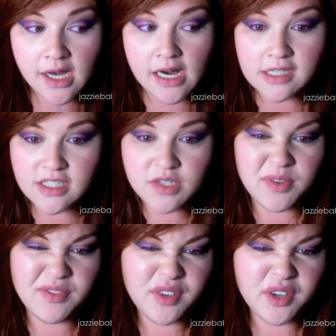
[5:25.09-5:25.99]
uh, just
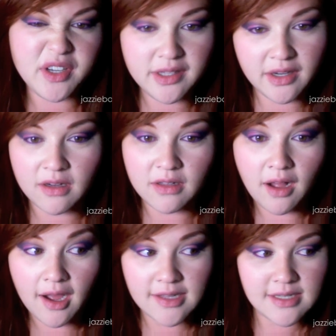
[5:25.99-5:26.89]
went for a clear
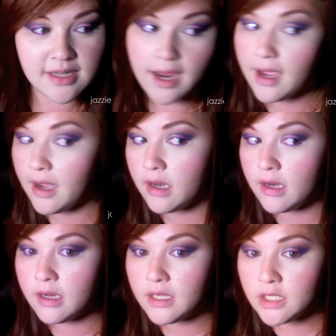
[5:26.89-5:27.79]
gloss and